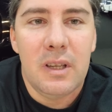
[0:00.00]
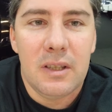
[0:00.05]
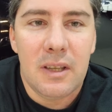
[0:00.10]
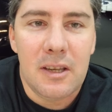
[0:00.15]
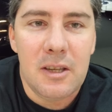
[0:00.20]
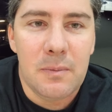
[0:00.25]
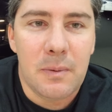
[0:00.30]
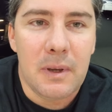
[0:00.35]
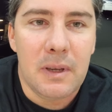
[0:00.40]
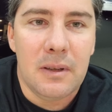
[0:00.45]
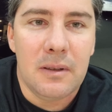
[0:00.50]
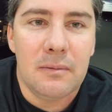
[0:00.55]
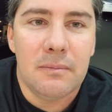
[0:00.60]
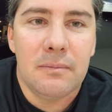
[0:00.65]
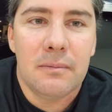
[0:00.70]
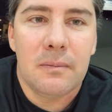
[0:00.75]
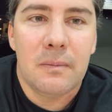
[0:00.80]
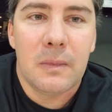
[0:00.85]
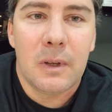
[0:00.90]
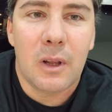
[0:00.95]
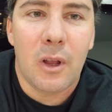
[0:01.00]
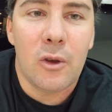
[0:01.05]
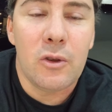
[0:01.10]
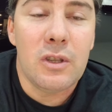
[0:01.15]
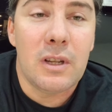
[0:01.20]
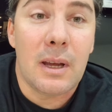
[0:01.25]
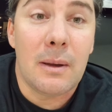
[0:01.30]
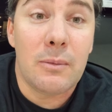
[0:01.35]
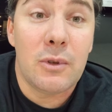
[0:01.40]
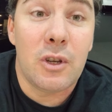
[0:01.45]
He's been
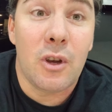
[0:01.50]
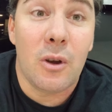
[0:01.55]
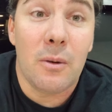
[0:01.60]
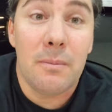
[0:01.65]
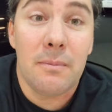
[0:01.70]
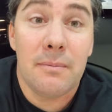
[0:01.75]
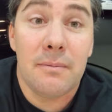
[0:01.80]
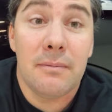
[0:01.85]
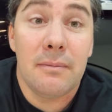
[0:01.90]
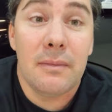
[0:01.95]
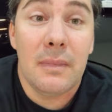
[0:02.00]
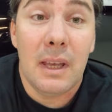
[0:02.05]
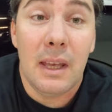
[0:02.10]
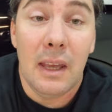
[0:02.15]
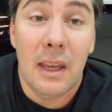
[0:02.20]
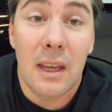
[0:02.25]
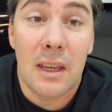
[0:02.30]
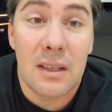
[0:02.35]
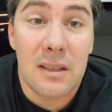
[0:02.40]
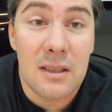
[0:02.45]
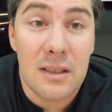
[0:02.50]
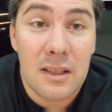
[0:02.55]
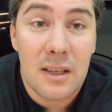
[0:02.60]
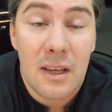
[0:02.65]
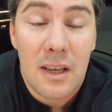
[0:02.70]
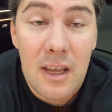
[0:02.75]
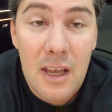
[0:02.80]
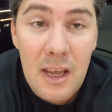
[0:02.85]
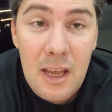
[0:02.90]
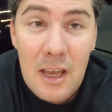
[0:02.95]
closing up shop and
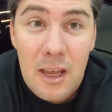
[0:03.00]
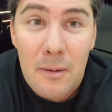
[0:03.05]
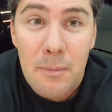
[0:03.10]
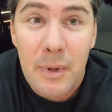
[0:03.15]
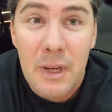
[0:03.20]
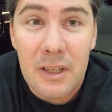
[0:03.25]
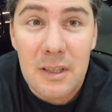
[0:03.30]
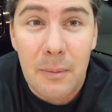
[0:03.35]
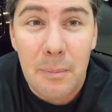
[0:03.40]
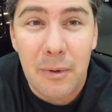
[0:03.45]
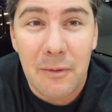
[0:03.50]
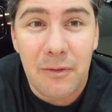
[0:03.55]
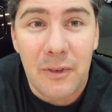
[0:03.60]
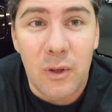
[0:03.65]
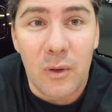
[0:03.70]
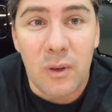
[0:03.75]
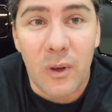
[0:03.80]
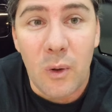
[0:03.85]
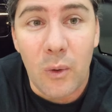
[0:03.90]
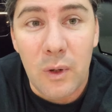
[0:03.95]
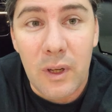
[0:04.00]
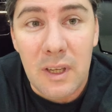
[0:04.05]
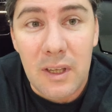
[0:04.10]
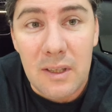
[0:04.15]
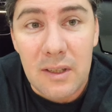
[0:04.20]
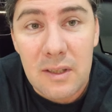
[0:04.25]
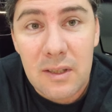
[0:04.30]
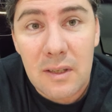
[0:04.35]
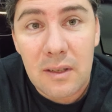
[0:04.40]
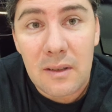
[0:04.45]
picked up a few
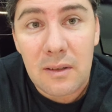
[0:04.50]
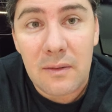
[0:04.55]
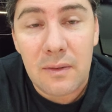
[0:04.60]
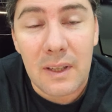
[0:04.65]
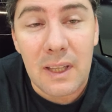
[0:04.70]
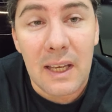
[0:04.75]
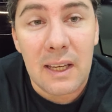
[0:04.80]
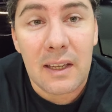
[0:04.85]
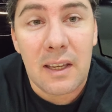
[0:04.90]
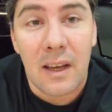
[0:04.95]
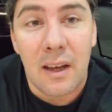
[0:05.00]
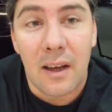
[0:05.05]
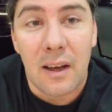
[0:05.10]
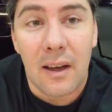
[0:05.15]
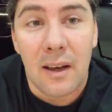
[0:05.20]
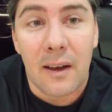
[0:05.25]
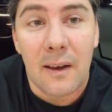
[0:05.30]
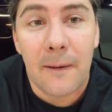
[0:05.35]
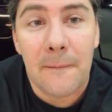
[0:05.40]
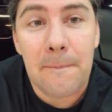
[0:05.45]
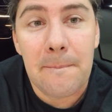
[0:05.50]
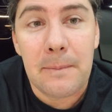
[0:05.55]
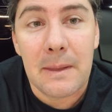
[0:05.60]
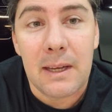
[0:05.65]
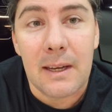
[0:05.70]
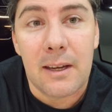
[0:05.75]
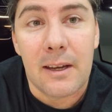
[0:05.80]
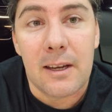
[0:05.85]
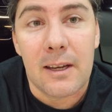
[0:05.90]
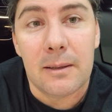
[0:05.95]
goodies for that car.
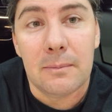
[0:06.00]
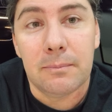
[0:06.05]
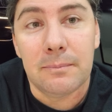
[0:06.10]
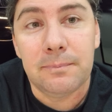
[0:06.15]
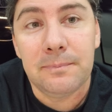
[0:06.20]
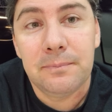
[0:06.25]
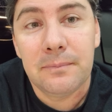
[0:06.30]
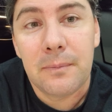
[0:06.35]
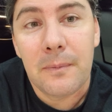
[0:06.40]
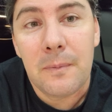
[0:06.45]
Um,